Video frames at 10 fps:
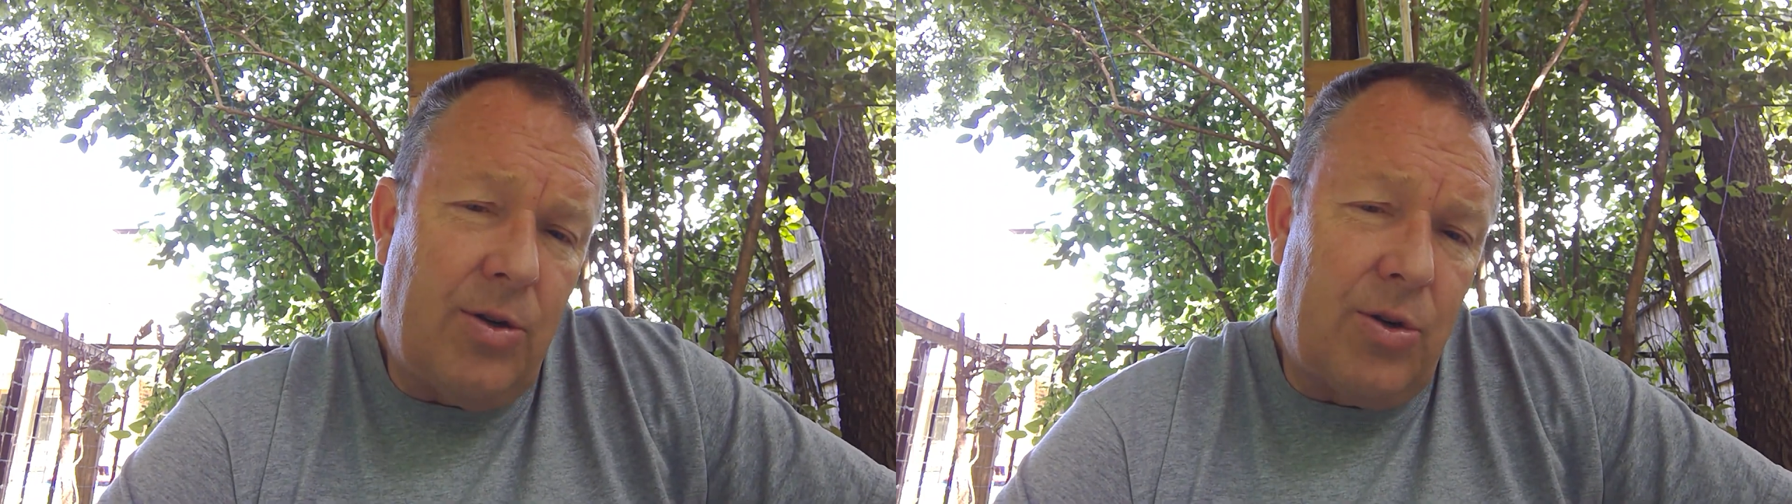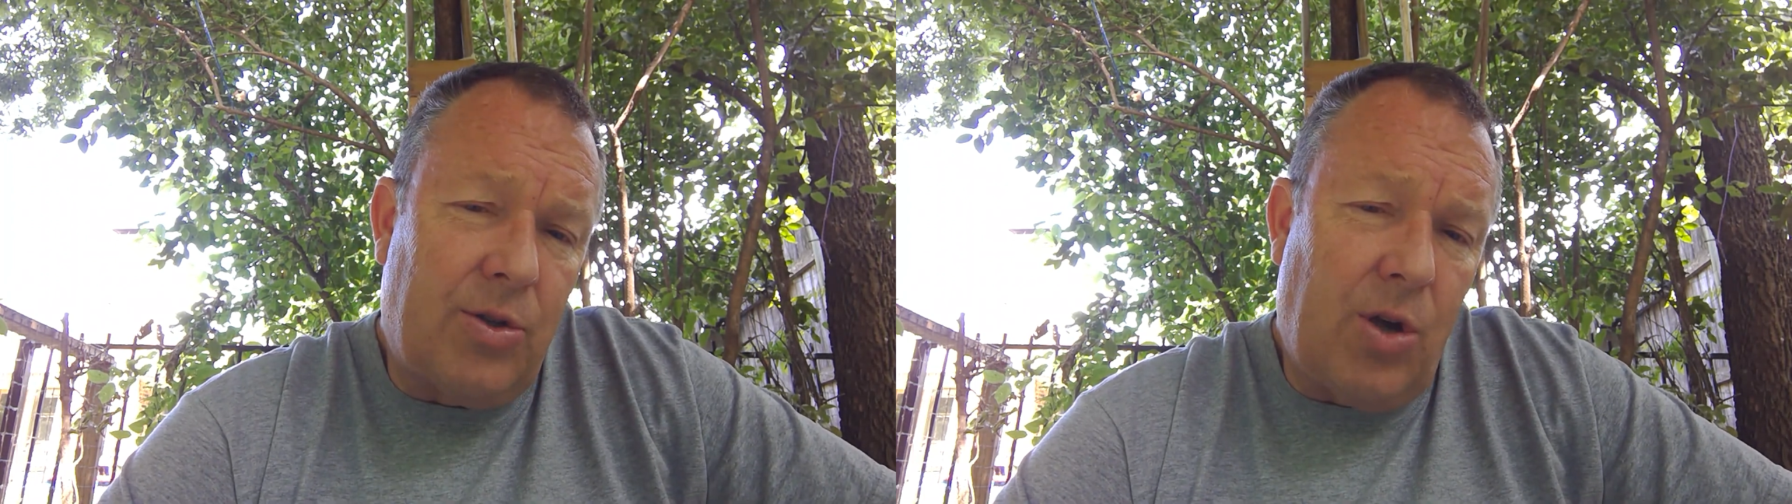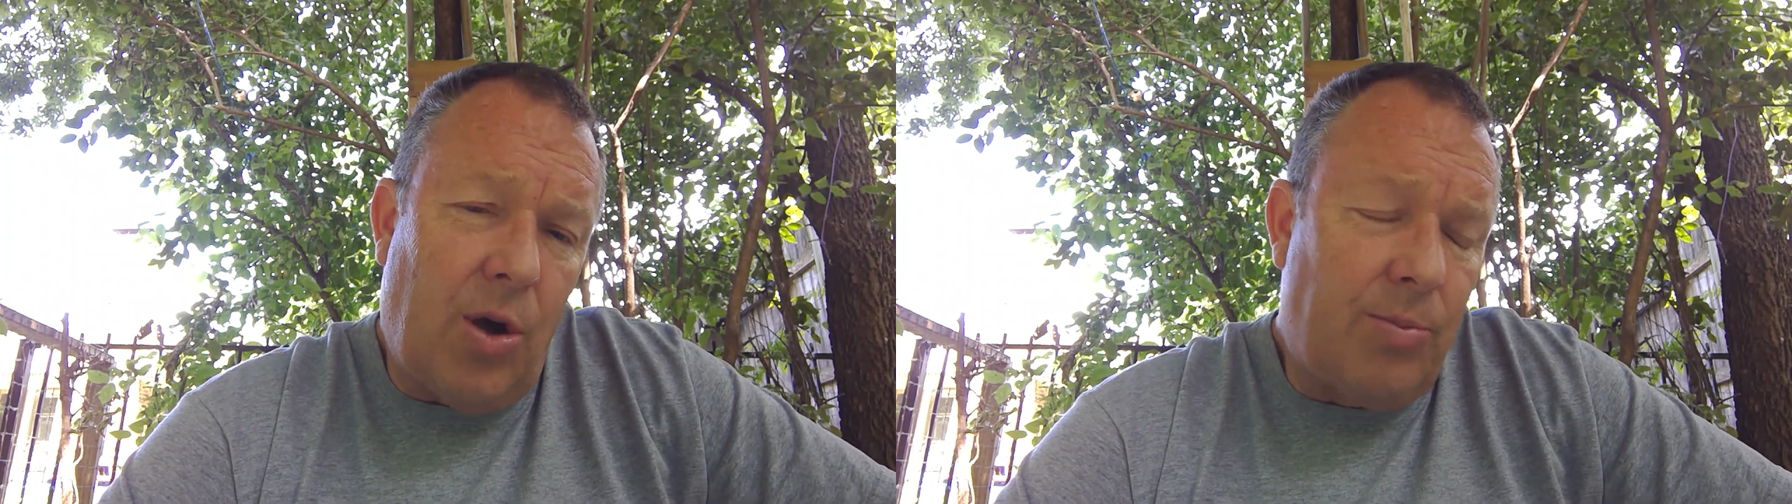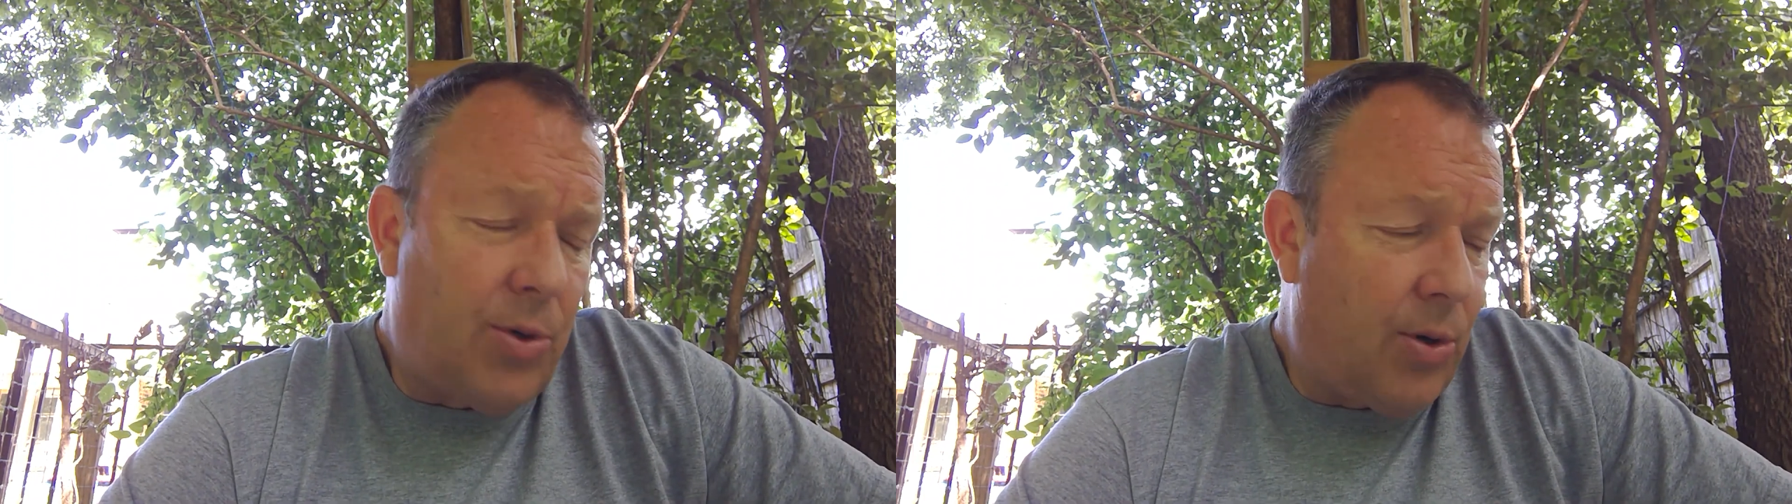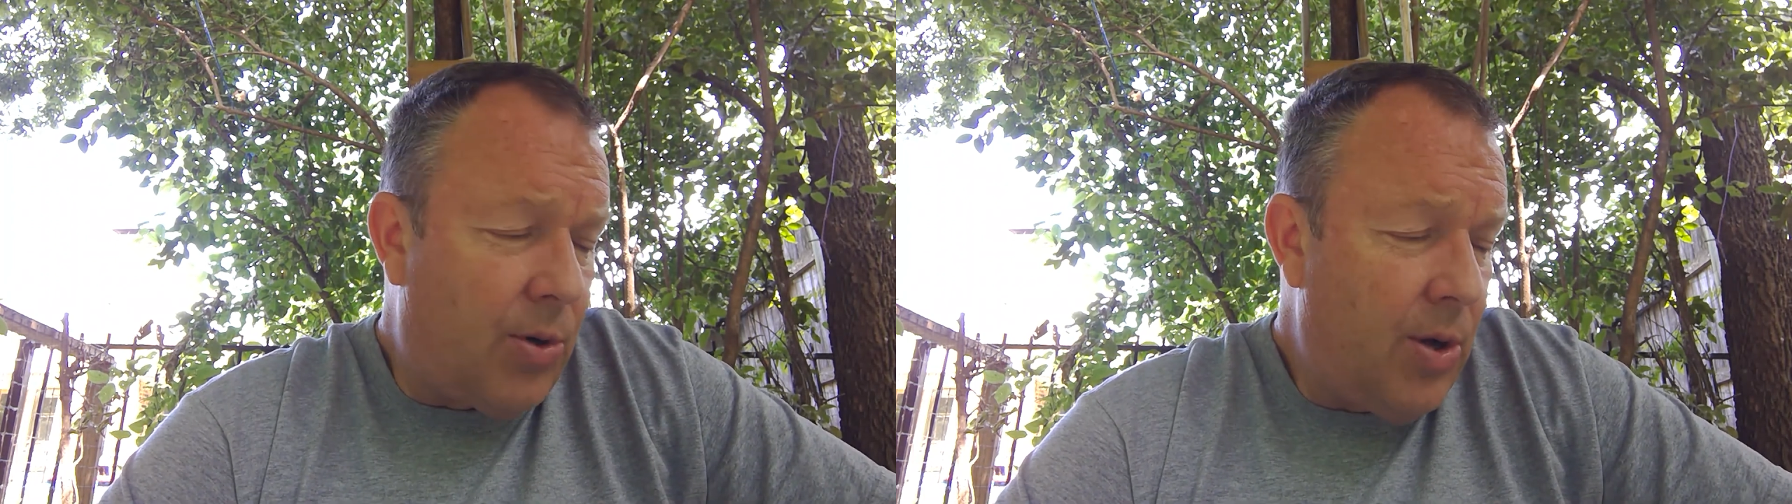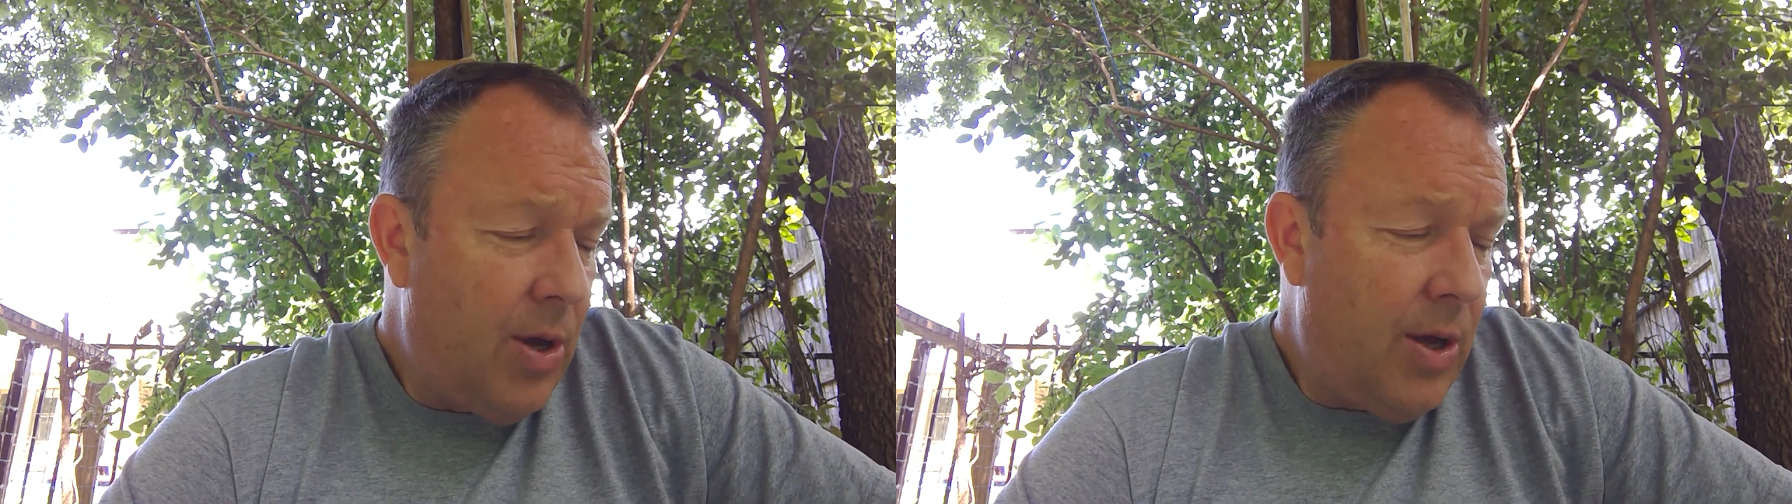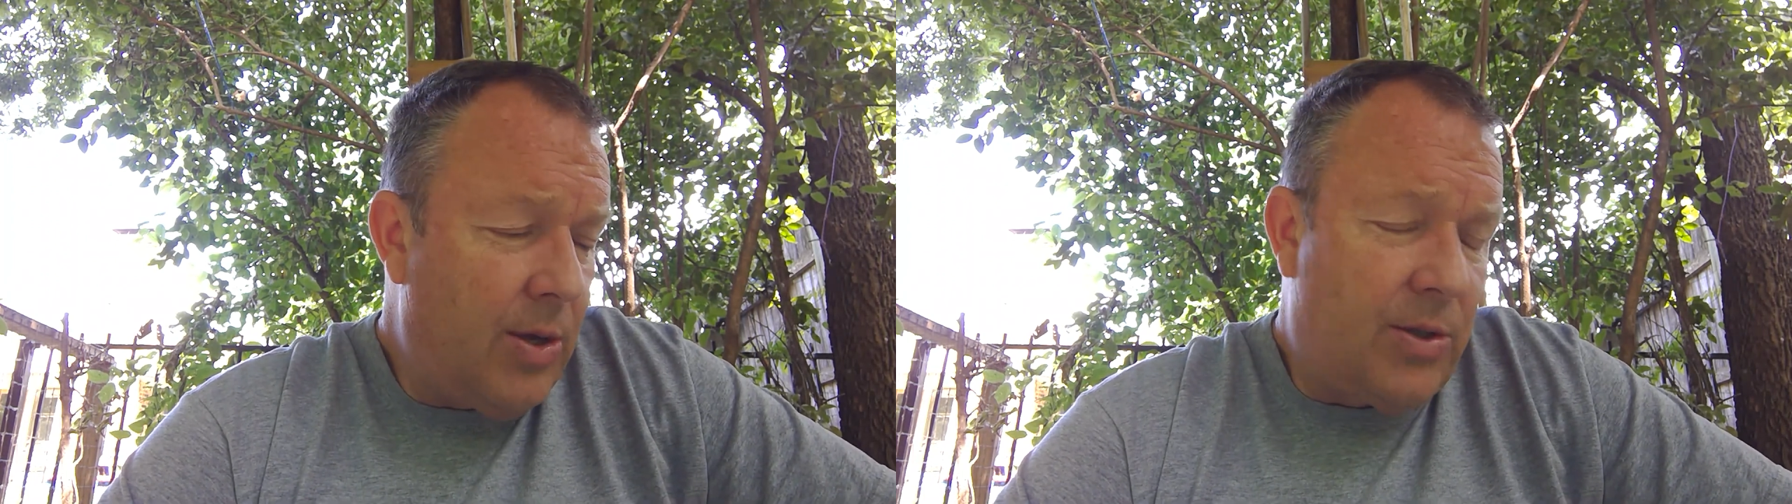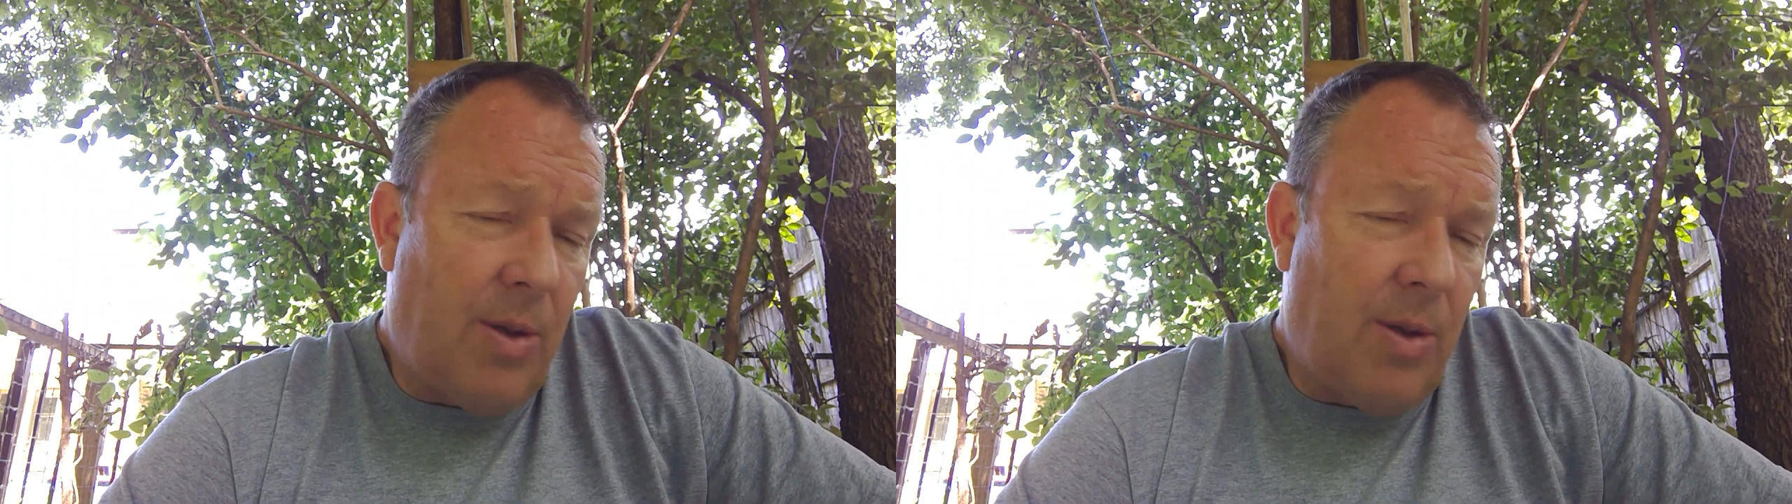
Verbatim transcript: your sculpture is